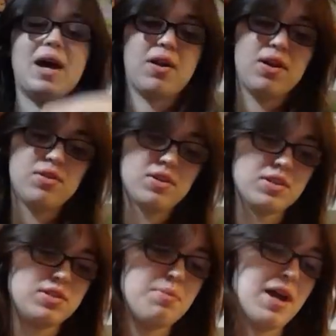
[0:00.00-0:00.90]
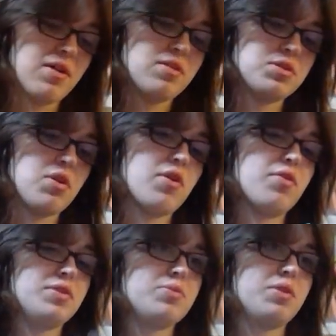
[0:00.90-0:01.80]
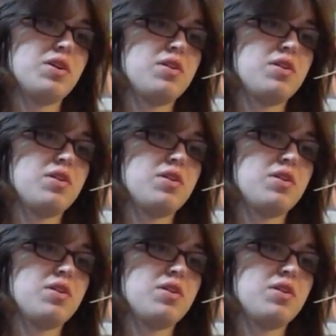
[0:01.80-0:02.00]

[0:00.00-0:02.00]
background because the backgrounds are always really